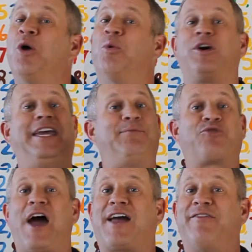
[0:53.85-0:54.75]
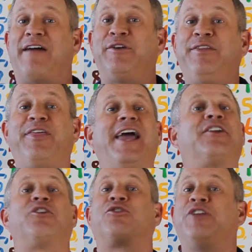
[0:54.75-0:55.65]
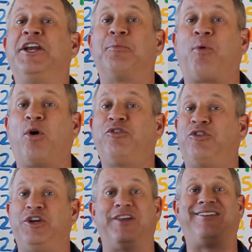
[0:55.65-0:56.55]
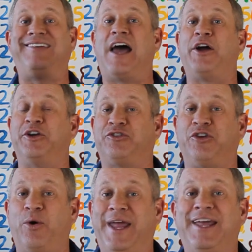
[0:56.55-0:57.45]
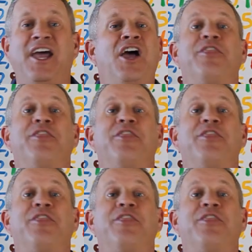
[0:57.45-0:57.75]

We'll keep track of everything. There's leaderboards so you can see how you're doing.